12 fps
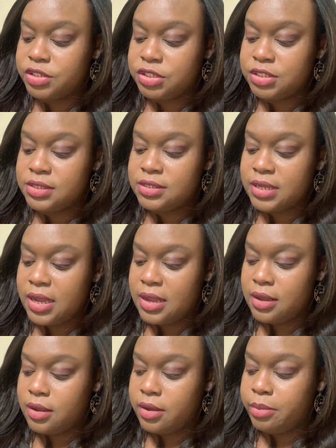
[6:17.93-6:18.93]
she is
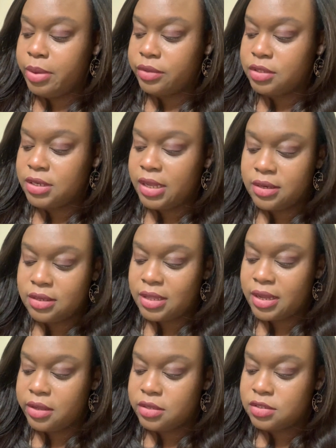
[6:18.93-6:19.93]
saying about the
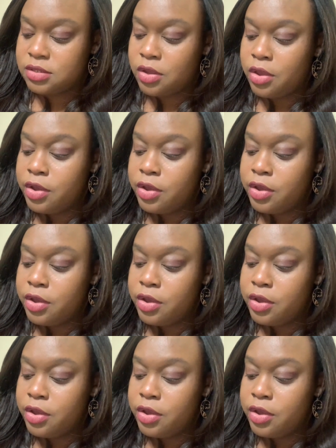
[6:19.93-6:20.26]
dandelions.